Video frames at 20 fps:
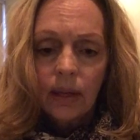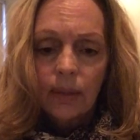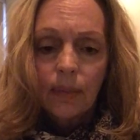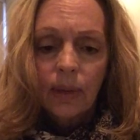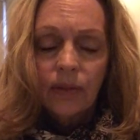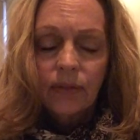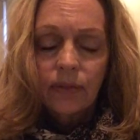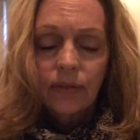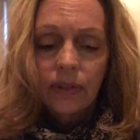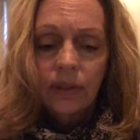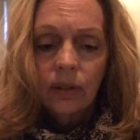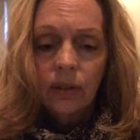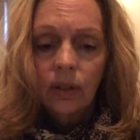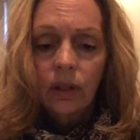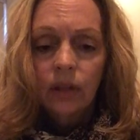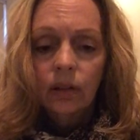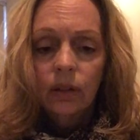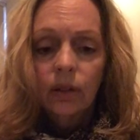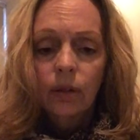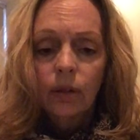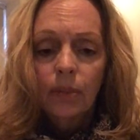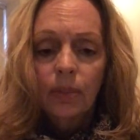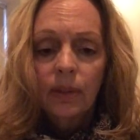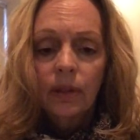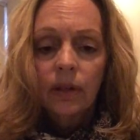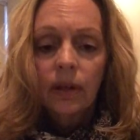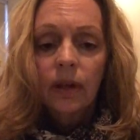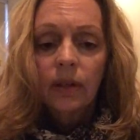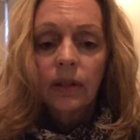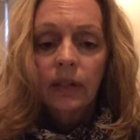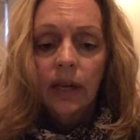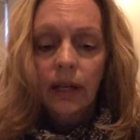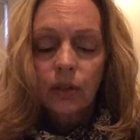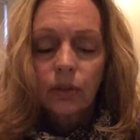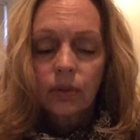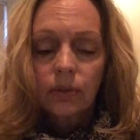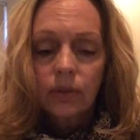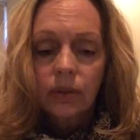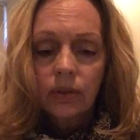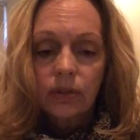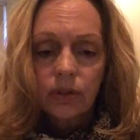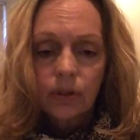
might feel a little bit unnatural.